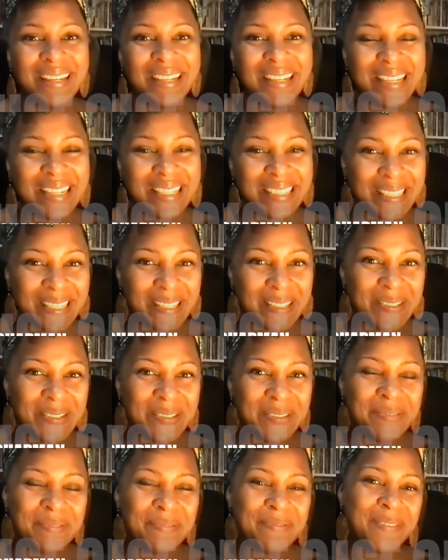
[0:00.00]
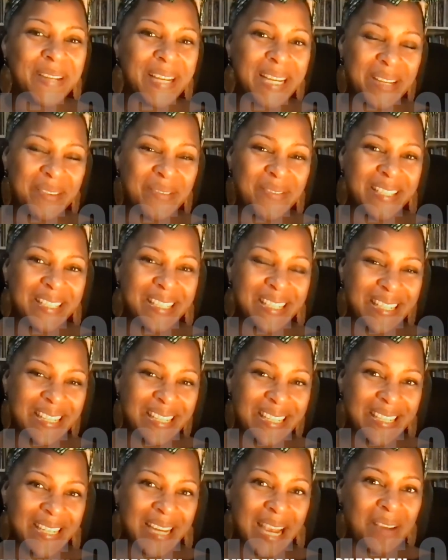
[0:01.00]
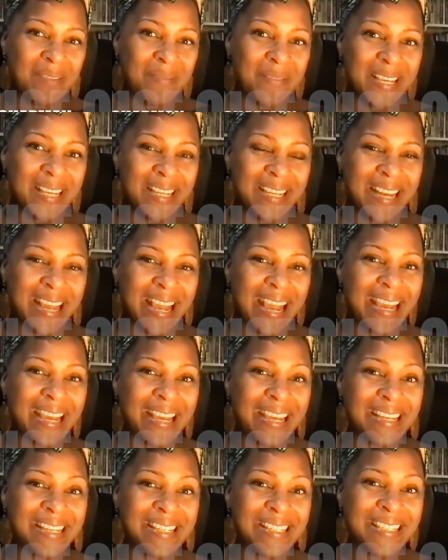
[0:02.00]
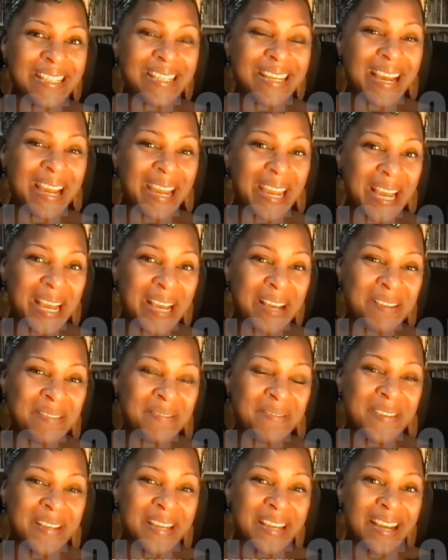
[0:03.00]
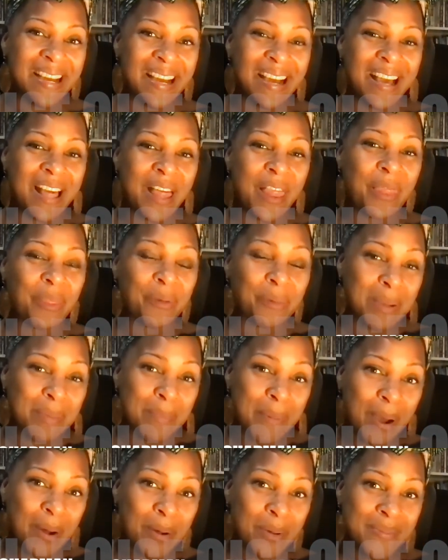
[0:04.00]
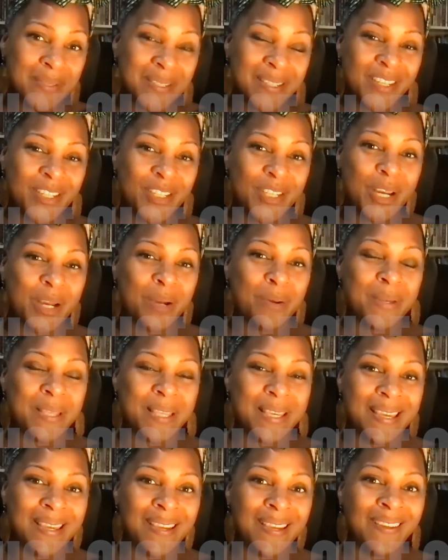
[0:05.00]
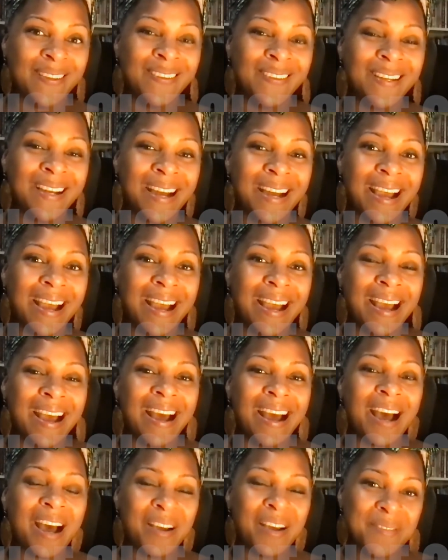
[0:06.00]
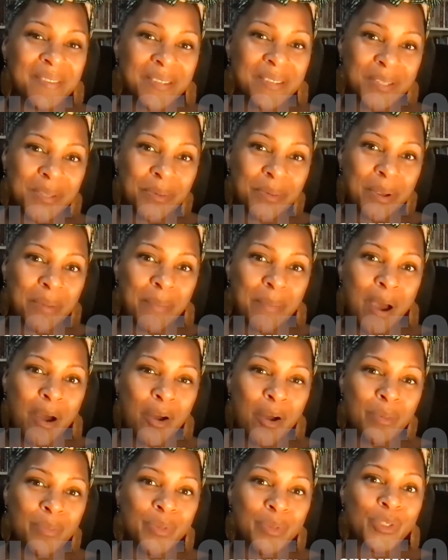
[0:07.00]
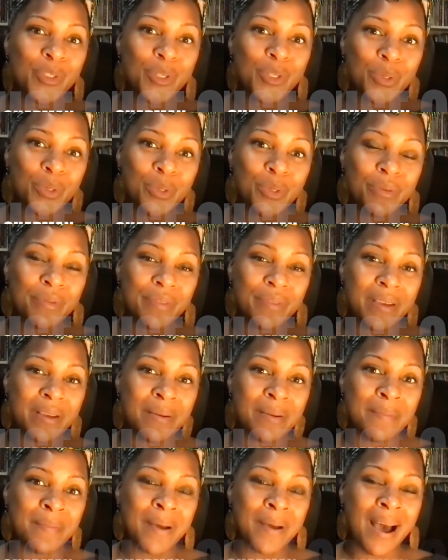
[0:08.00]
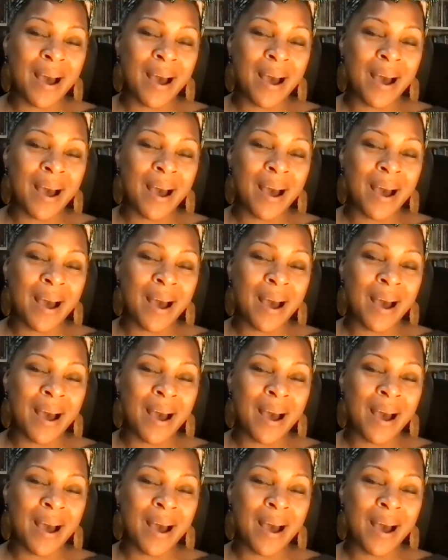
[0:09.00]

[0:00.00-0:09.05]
Hello, my name is Denise Chapman, and I have three poems to share with you. Of those three poems, two of them